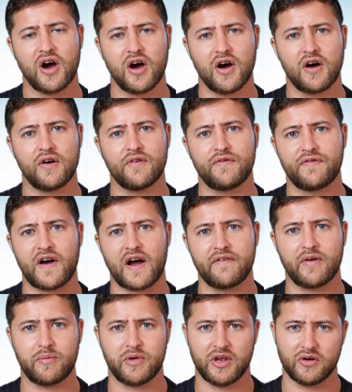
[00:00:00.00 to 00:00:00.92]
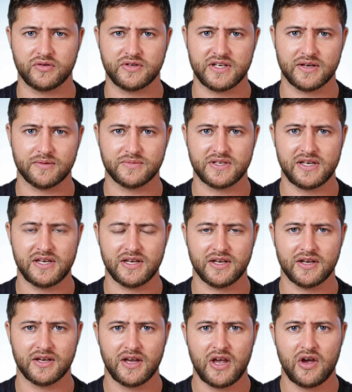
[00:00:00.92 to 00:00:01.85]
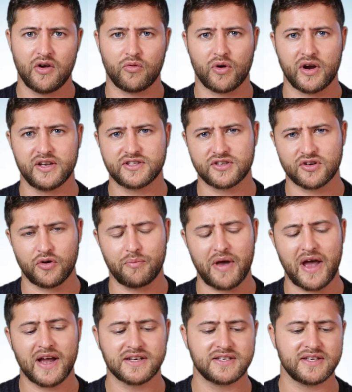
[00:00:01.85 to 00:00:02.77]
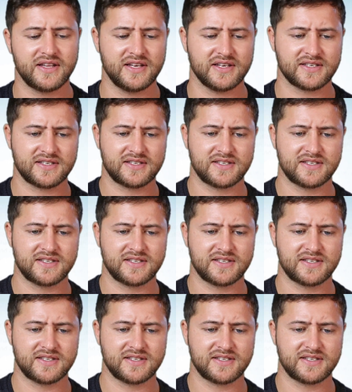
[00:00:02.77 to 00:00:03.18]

of 5-MeO-DMT, right? So back to this